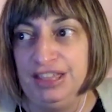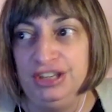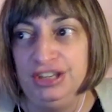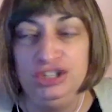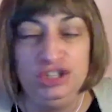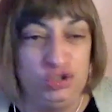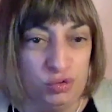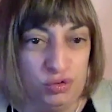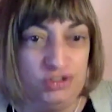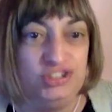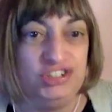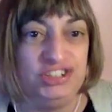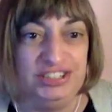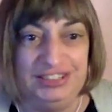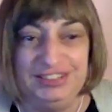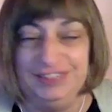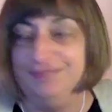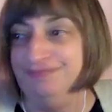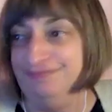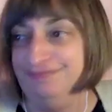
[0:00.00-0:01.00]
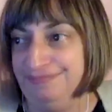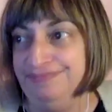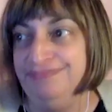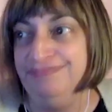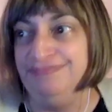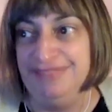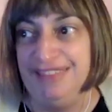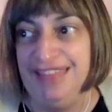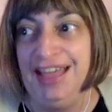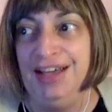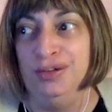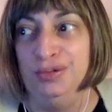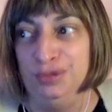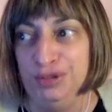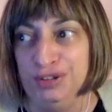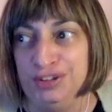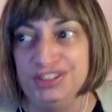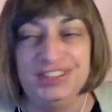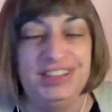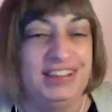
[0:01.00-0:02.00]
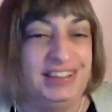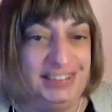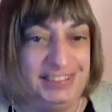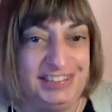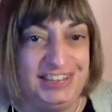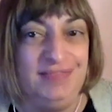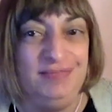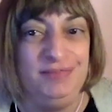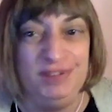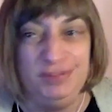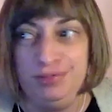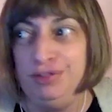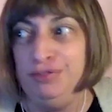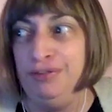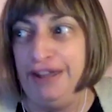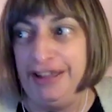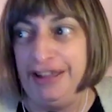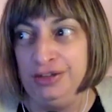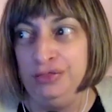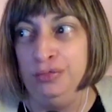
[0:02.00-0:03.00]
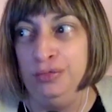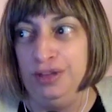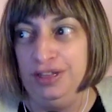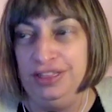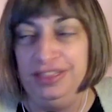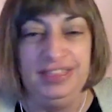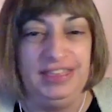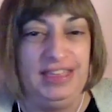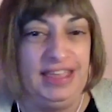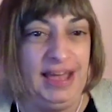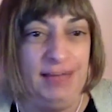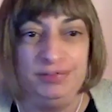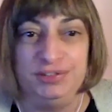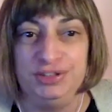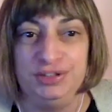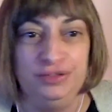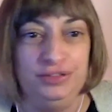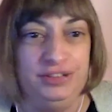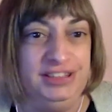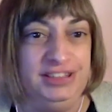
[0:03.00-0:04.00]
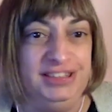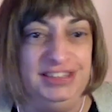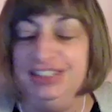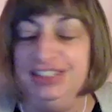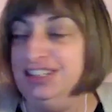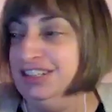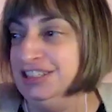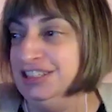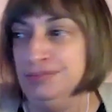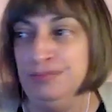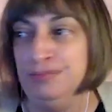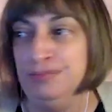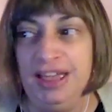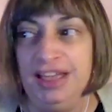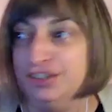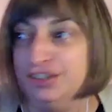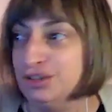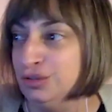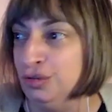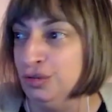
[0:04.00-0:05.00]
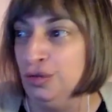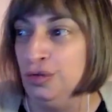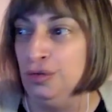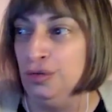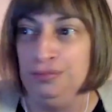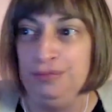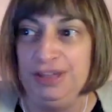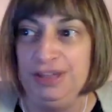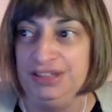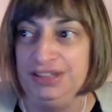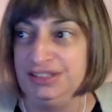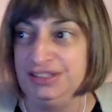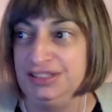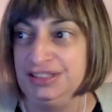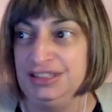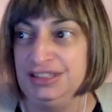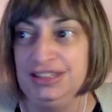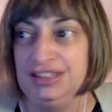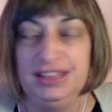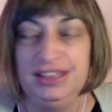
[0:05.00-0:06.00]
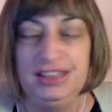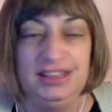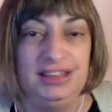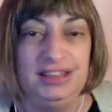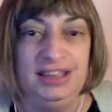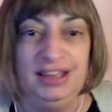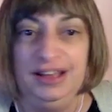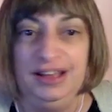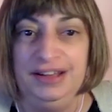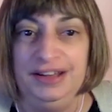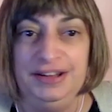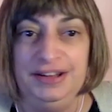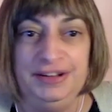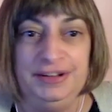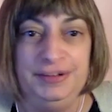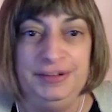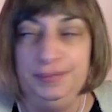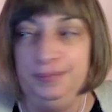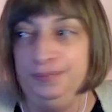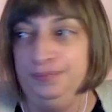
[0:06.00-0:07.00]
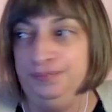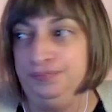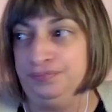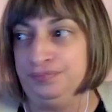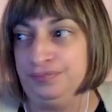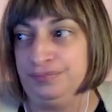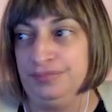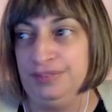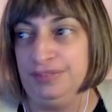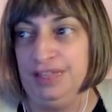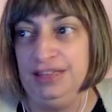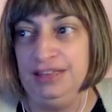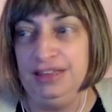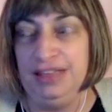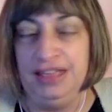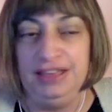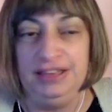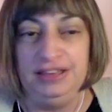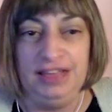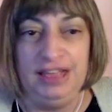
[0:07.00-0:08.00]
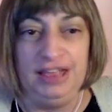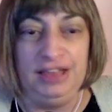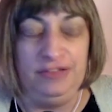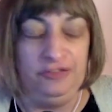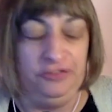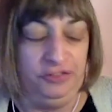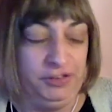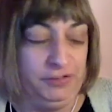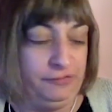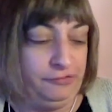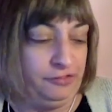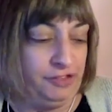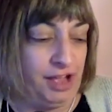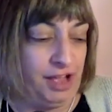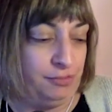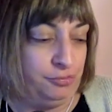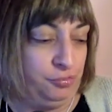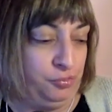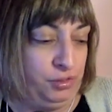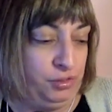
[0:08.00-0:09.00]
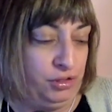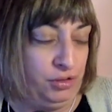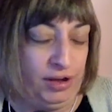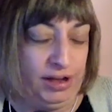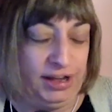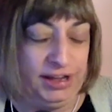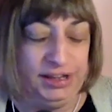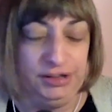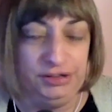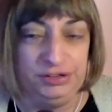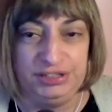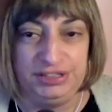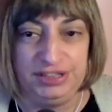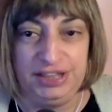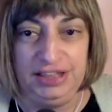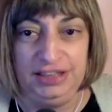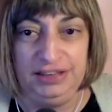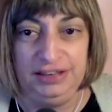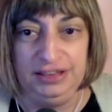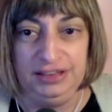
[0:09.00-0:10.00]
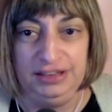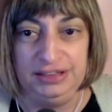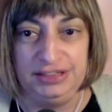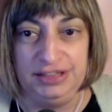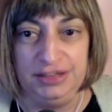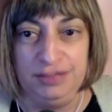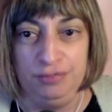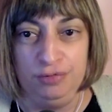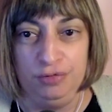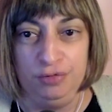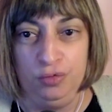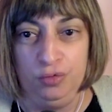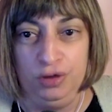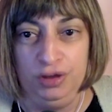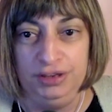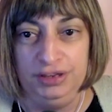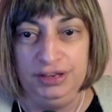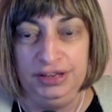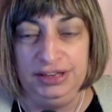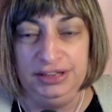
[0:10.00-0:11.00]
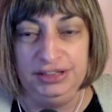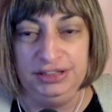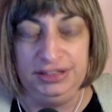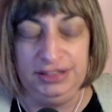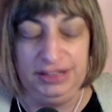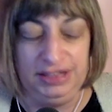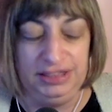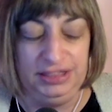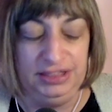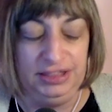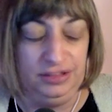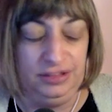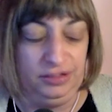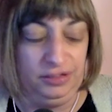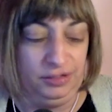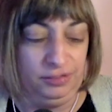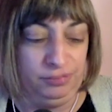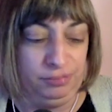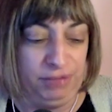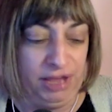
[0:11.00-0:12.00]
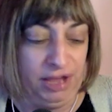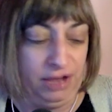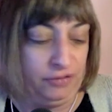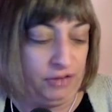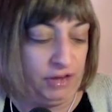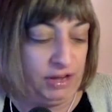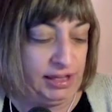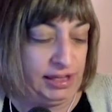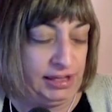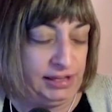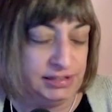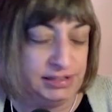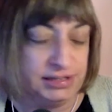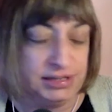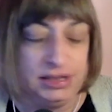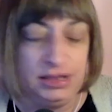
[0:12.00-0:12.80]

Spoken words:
Georgia now looks like a team to be reckoned with. They absolutely dismantled Ole Miss. Mm-hmm. And flip-flopped with Ohio State as number one in the playoff rankings.